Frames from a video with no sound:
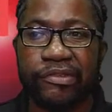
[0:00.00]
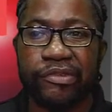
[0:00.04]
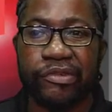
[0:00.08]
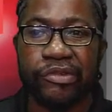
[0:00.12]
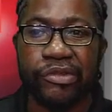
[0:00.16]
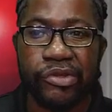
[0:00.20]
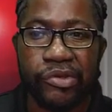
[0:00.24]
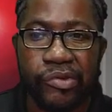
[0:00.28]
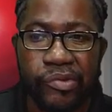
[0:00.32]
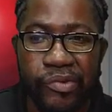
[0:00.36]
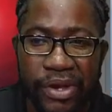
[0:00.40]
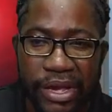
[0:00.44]

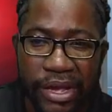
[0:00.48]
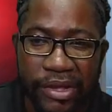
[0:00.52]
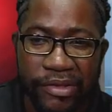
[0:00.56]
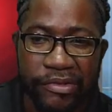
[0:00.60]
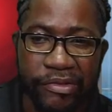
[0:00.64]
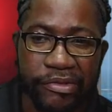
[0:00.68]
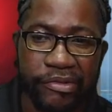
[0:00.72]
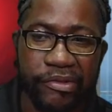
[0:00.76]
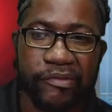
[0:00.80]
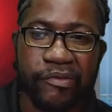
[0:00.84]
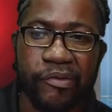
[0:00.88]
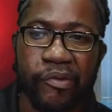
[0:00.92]
new
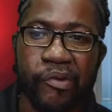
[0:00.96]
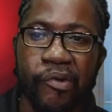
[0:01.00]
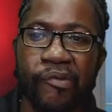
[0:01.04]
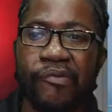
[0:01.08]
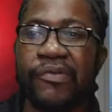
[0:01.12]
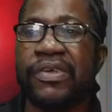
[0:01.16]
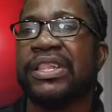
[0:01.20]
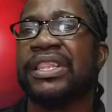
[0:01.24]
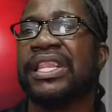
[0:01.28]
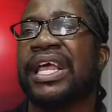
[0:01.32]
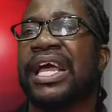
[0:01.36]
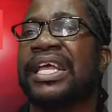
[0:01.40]
cases of
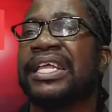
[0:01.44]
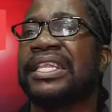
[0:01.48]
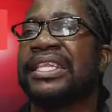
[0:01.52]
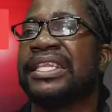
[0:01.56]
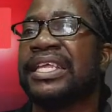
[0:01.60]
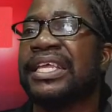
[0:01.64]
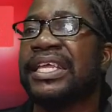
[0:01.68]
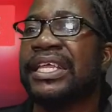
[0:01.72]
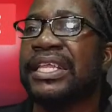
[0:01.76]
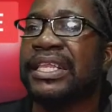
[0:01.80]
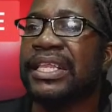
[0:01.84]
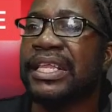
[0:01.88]

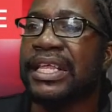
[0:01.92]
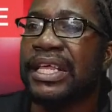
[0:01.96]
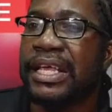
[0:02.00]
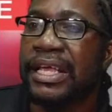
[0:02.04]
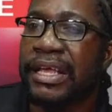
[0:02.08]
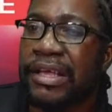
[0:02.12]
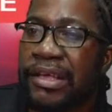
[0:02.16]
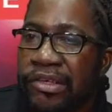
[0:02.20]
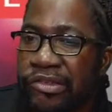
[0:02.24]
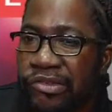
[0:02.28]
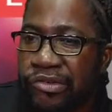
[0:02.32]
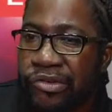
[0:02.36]
COVID-19.
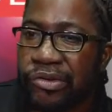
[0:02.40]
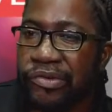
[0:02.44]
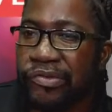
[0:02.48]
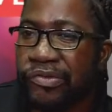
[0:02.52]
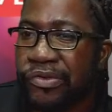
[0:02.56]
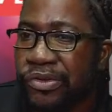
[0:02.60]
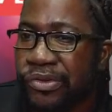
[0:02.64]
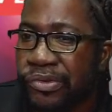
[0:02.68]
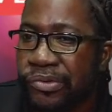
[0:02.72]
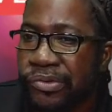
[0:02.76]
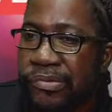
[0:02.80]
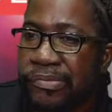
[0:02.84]
So if
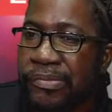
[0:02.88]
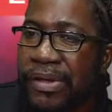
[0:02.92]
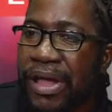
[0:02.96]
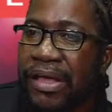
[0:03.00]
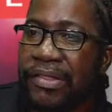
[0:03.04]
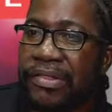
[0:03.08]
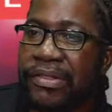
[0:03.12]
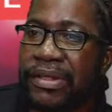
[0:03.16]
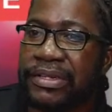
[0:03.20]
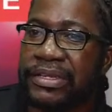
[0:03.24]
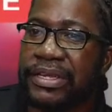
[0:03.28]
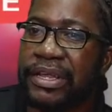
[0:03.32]
you do the
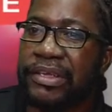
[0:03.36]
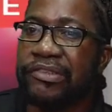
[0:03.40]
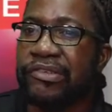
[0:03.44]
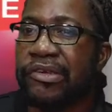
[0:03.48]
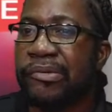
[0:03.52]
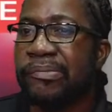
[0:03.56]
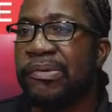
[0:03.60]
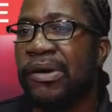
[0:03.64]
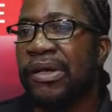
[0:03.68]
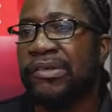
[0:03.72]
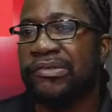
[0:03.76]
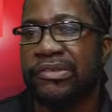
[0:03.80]
math, that takes
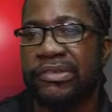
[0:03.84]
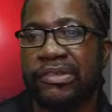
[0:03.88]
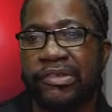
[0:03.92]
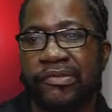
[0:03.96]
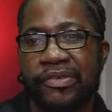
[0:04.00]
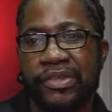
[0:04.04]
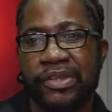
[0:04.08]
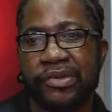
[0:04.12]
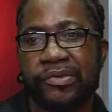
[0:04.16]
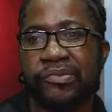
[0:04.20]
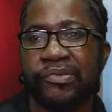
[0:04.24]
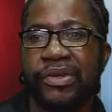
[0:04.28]
our
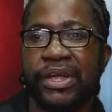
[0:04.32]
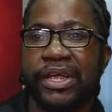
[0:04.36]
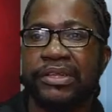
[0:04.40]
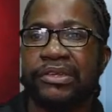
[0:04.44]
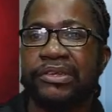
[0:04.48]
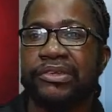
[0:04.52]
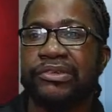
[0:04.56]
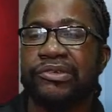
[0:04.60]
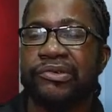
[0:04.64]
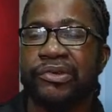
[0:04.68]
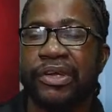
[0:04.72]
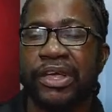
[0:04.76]
positivity
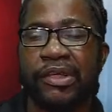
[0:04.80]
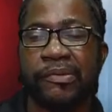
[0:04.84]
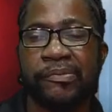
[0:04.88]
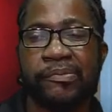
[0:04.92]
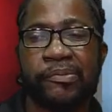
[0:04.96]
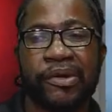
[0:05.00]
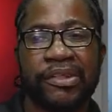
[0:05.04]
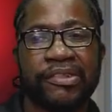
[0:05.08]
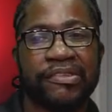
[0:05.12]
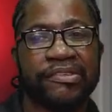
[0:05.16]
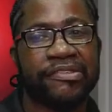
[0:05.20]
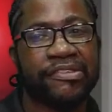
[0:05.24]
rate to
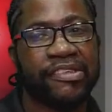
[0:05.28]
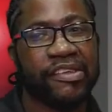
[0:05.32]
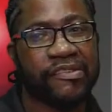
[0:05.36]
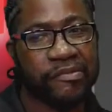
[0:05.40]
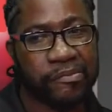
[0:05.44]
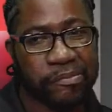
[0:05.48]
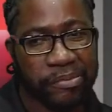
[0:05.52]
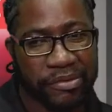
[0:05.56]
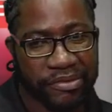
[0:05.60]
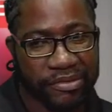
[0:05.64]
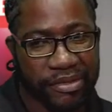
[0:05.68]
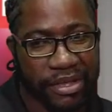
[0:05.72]

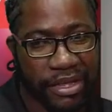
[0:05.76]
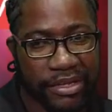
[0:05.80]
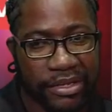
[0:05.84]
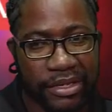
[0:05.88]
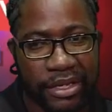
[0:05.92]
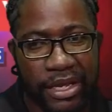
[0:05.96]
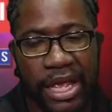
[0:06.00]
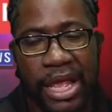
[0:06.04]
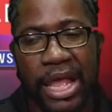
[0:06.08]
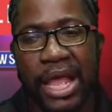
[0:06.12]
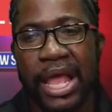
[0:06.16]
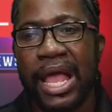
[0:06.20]
8.7%.
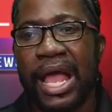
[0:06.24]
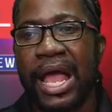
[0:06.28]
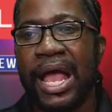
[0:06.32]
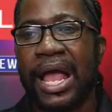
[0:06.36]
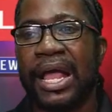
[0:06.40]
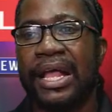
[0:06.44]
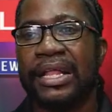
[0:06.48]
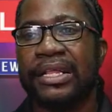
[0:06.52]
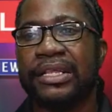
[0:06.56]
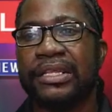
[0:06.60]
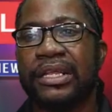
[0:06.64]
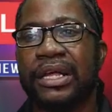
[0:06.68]

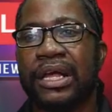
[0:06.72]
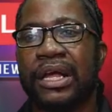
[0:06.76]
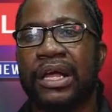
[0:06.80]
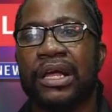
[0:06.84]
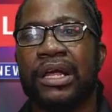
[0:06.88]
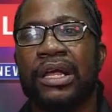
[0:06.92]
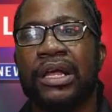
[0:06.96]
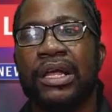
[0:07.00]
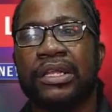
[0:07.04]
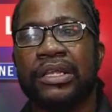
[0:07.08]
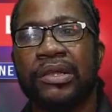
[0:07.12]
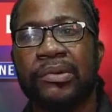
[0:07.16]
And
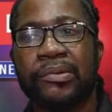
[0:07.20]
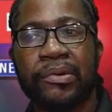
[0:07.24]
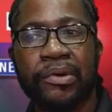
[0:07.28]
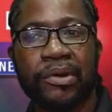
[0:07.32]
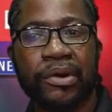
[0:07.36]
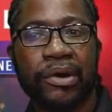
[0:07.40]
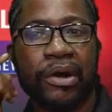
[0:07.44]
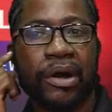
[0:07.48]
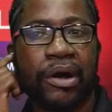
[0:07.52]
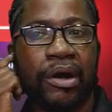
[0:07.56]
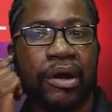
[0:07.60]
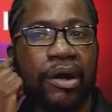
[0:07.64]
there
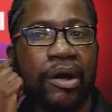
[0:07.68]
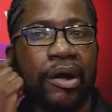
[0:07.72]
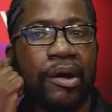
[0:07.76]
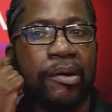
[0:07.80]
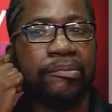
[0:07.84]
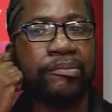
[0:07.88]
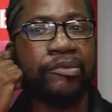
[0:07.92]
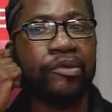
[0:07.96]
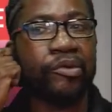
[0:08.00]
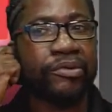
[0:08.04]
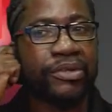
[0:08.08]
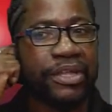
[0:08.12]
were
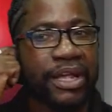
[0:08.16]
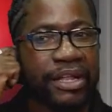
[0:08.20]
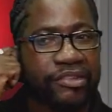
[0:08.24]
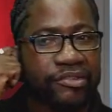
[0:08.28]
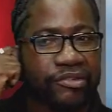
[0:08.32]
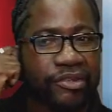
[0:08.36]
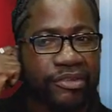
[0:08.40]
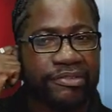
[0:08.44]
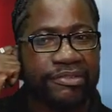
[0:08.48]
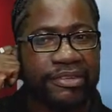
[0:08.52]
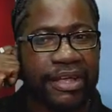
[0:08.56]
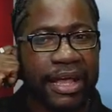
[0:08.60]
no
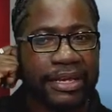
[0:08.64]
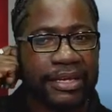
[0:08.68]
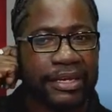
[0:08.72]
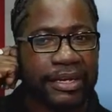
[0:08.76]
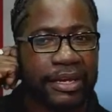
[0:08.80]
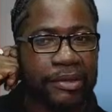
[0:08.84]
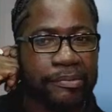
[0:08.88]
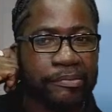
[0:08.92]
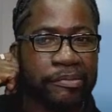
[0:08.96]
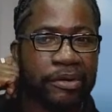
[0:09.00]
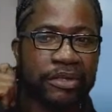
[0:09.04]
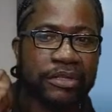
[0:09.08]
deaths on
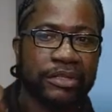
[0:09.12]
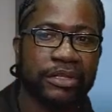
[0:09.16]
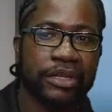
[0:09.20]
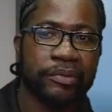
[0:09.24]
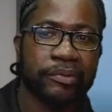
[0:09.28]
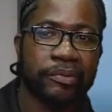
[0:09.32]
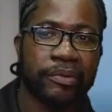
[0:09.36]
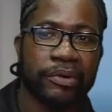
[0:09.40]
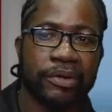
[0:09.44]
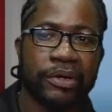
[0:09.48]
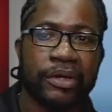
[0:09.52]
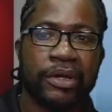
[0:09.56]
Saturday, but
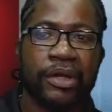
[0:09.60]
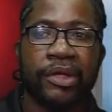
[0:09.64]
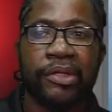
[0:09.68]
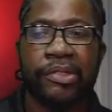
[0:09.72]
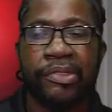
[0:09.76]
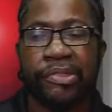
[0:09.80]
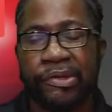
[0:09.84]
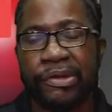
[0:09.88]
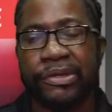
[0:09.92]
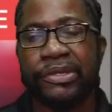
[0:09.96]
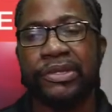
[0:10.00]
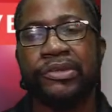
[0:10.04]
there were
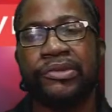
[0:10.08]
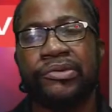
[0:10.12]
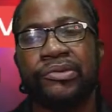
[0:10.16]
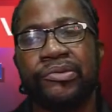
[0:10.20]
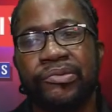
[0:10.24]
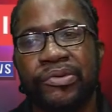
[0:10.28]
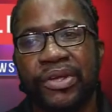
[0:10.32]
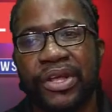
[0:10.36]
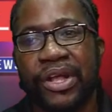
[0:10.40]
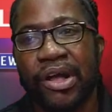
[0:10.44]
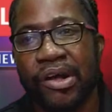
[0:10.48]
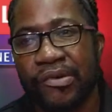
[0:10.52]
32
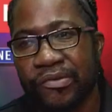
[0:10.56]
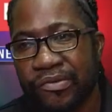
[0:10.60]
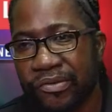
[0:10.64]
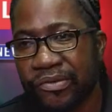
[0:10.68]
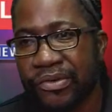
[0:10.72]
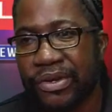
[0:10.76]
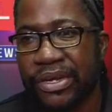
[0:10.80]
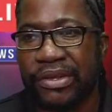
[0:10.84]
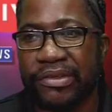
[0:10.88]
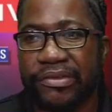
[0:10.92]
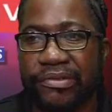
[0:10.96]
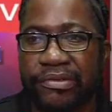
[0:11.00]

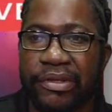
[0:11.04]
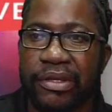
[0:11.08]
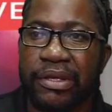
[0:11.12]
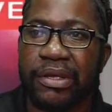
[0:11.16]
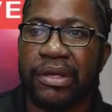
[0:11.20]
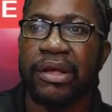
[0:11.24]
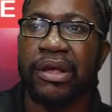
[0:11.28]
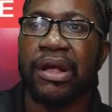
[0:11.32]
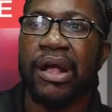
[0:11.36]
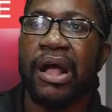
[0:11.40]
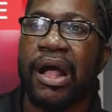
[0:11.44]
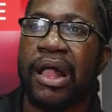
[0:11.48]
recoveries.
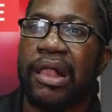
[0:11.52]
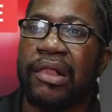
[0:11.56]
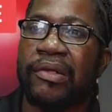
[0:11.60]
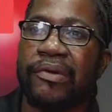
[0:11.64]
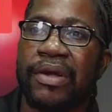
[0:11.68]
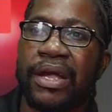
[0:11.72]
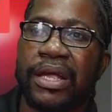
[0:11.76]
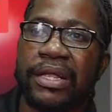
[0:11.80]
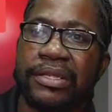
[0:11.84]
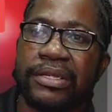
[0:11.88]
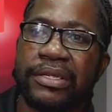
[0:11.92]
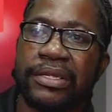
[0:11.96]
All
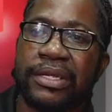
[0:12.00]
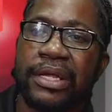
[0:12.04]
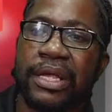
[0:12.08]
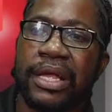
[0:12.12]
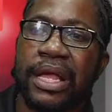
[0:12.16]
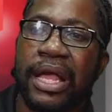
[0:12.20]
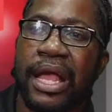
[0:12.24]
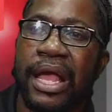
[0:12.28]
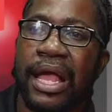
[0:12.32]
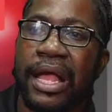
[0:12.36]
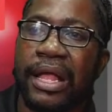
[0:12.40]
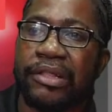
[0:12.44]
right.
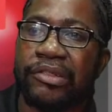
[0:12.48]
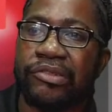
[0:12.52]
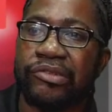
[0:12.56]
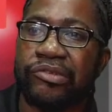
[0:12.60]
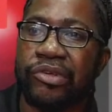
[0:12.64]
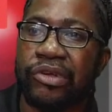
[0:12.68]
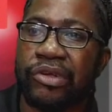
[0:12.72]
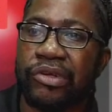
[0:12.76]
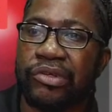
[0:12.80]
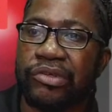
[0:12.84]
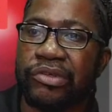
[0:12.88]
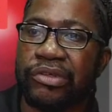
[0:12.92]
And
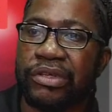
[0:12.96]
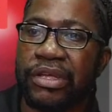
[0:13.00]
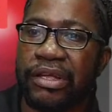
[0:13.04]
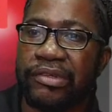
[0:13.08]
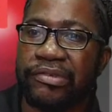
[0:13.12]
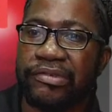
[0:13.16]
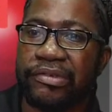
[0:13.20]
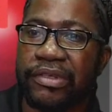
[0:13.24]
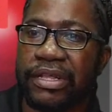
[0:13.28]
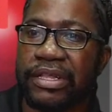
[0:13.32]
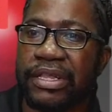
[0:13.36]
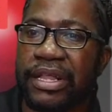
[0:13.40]

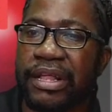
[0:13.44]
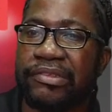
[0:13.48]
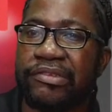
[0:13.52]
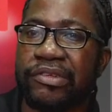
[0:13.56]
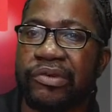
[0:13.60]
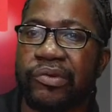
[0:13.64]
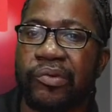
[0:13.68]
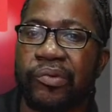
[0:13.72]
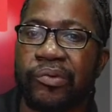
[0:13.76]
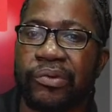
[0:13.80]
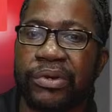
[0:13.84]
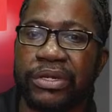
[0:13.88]
yes, and that's
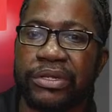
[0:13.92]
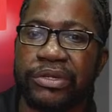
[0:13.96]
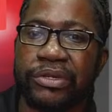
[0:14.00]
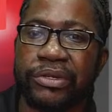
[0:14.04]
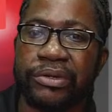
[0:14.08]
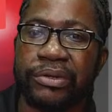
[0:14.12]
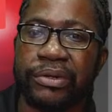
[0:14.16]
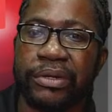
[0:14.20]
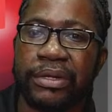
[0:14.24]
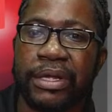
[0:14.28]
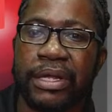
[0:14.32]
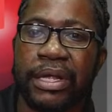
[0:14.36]
according
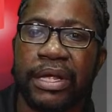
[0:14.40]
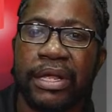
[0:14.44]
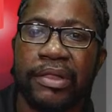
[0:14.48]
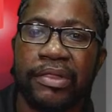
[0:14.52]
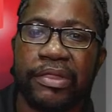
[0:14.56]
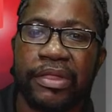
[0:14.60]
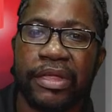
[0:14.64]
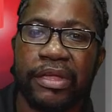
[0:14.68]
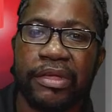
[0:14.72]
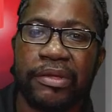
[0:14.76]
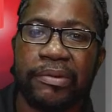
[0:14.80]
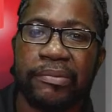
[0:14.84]
to
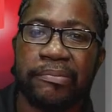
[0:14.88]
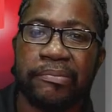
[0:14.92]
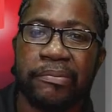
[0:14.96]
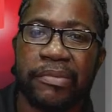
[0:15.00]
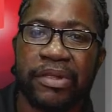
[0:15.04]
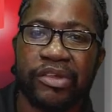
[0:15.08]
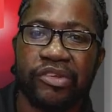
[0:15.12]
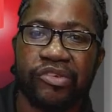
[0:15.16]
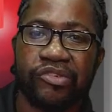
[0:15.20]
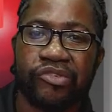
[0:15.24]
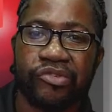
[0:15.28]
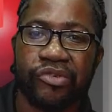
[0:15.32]
the
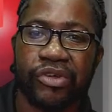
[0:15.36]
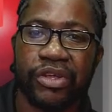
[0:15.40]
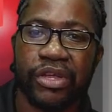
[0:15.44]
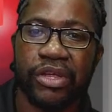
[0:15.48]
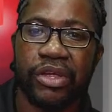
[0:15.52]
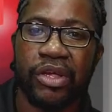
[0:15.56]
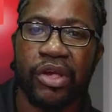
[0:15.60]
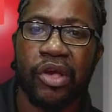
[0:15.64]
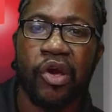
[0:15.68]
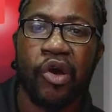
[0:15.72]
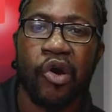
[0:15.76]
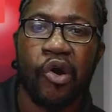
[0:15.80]

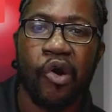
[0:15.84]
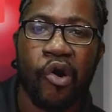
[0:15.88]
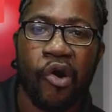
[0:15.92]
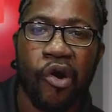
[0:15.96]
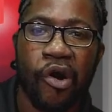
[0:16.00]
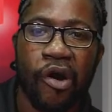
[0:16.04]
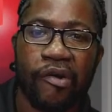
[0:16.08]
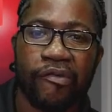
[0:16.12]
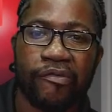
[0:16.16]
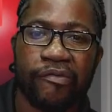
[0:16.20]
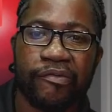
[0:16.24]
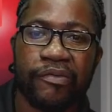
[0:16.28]
Ministry
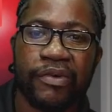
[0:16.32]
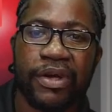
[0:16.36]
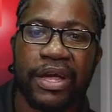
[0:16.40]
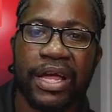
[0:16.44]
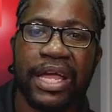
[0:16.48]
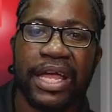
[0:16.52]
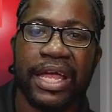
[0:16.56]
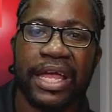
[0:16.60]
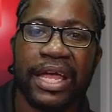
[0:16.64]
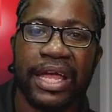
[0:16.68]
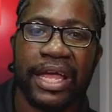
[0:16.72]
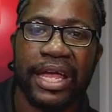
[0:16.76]
of
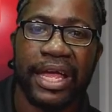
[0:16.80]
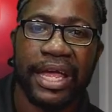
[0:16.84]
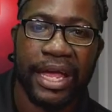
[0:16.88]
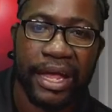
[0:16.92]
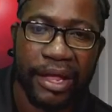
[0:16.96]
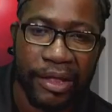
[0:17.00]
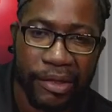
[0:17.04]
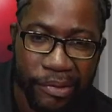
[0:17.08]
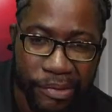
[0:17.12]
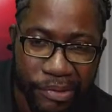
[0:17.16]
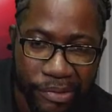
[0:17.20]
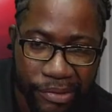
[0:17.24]

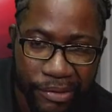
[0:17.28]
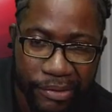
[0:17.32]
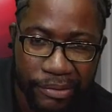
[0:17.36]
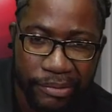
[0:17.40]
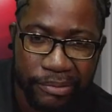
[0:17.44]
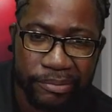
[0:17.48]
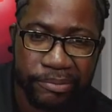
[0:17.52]
Health.